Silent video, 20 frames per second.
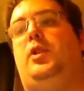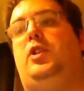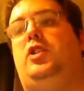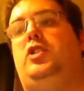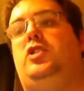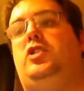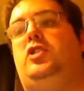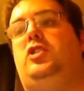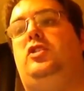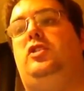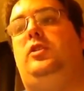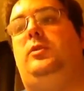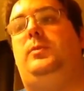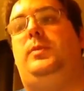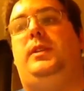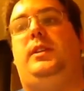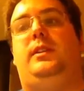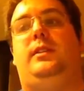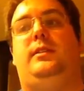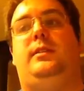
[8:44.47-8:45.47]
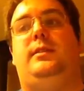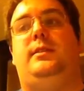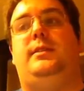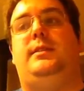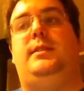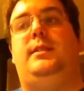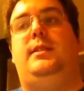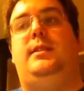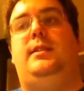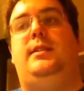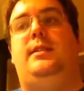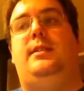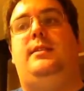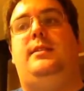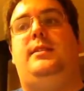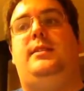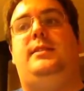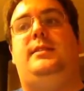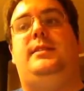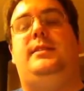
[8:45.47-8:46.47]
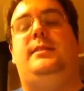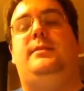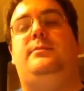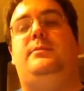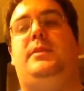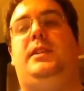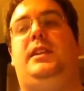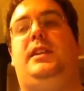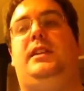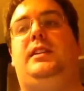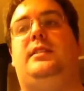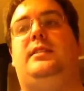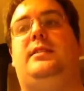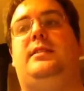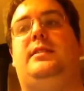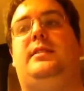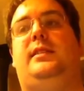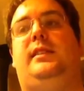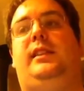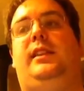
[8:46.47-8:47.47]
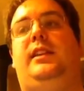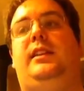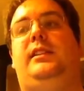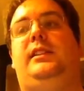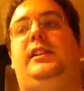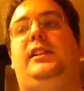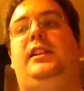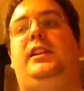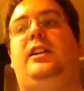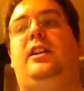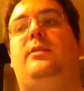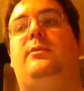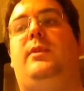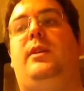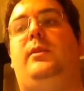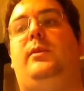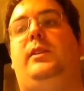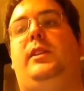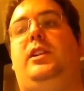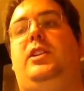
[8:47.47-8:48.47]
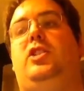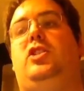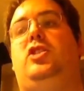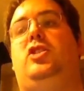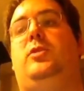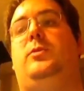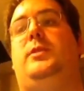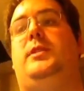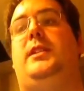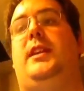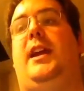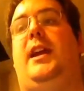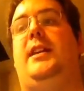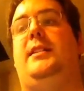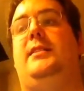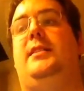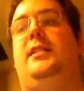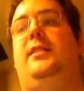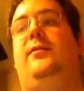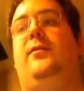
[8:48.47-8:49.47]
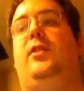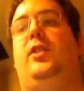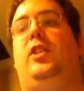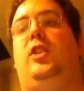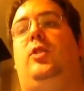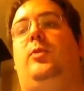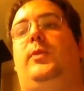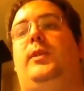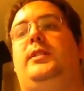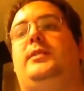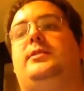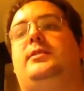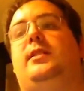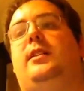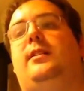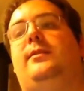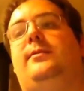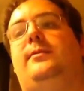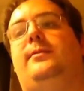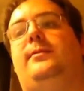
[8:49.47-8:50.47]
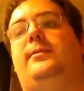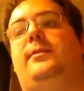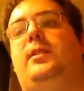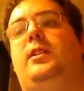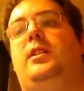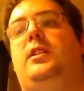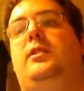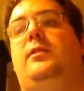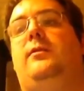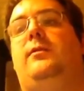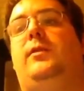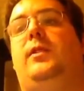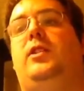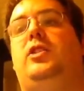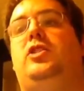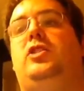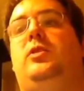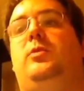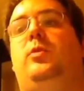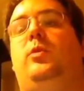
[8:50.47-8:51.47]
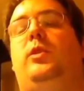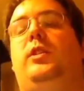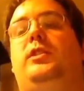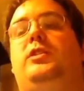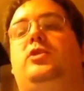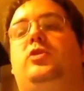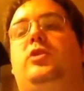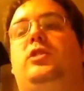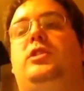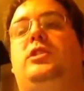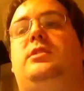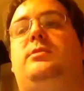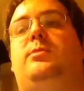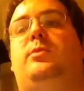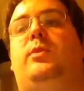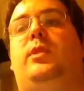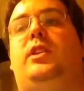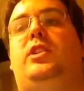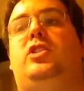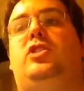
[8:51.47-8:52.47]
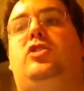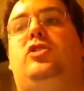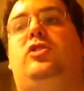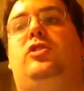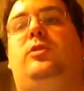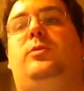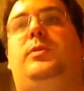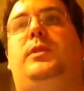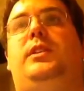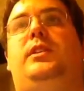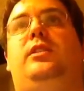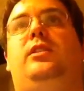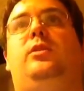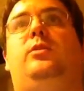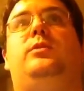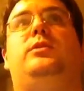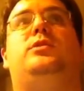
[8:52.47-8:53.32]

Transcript: personal appeals. This is me leaning on my relationships, asking for help based off of friendship, whereas your inspirational appeal